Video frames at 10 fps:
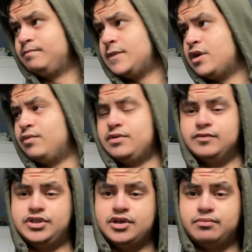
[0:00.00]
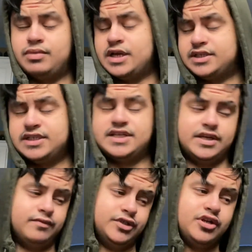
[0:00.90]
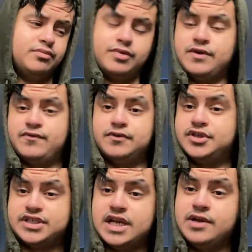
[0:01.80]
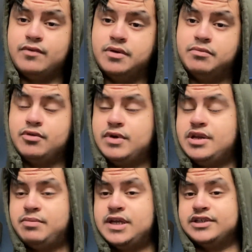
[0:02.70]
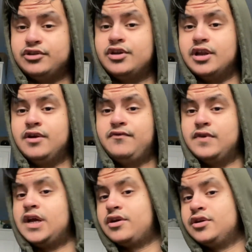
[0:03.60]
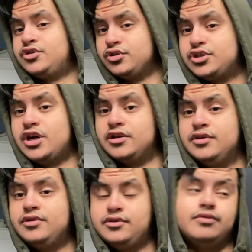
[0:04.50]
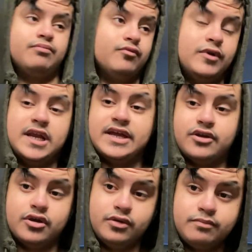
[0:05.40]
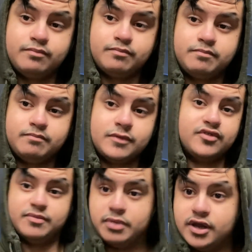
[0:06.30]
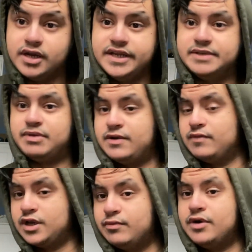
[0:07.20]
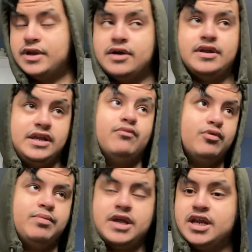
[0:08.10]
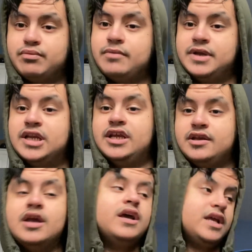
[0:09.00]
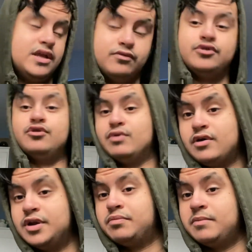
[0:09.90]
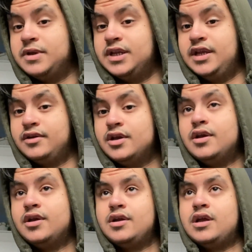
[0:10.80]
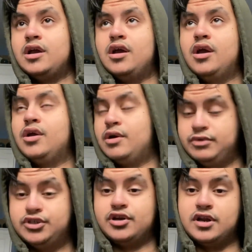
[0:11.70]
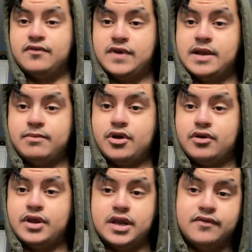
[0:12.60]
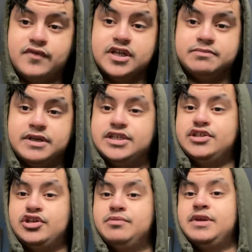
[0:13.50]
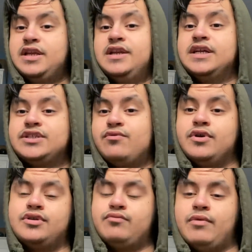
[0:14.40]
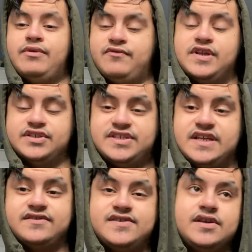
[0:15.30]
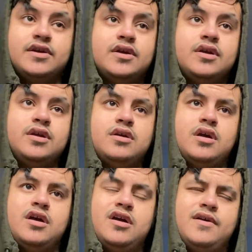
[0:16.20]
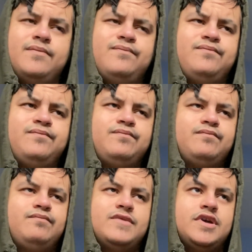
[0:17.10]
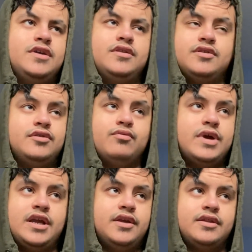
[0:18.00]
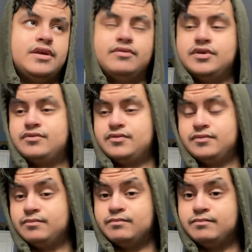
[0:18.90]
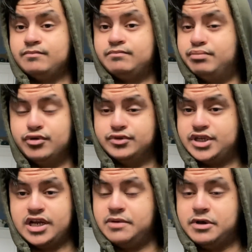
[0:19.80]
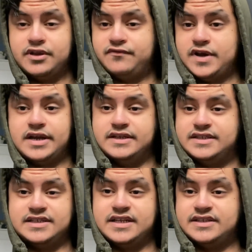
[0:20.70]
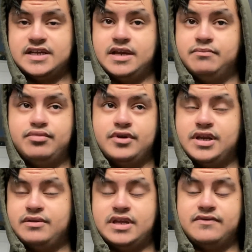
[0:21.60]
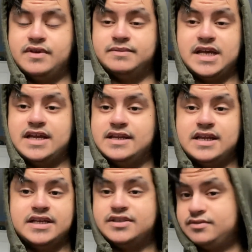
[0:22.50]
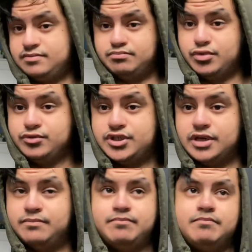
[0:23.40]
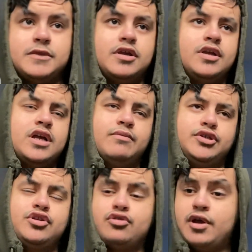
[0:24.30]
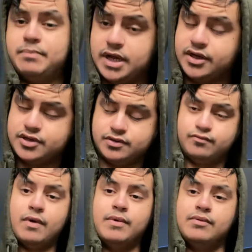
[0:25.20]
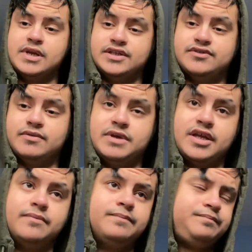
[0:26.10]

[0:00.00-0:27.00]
Now, we shouldn't, as I said, we shouldn't bring through just anyone, but when the players are good enough, like Josh Cullen, who we let go to Burnley, he's playing really well now. He will play in the Premier League. He will do well in the Premier League. And we shouldn't have let him go in the first place. He should have been in that squad, but we finished sixth. And the way they were bullshitting about the finances at the time, giving him to Anderlecht, bullshit. And we should have gone back when we were linked to him again.